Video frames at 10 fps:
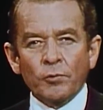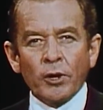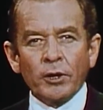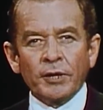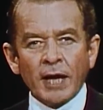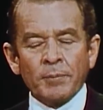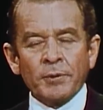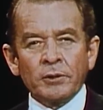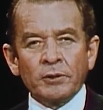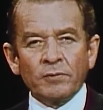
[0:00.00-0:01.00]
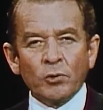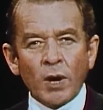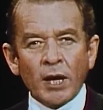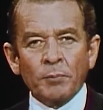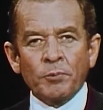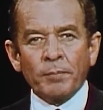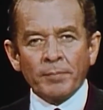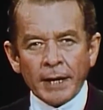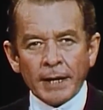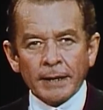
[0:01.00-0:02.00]
royal capital of Luang
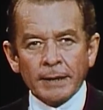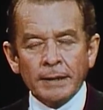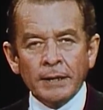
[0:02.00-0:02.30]
Prabang.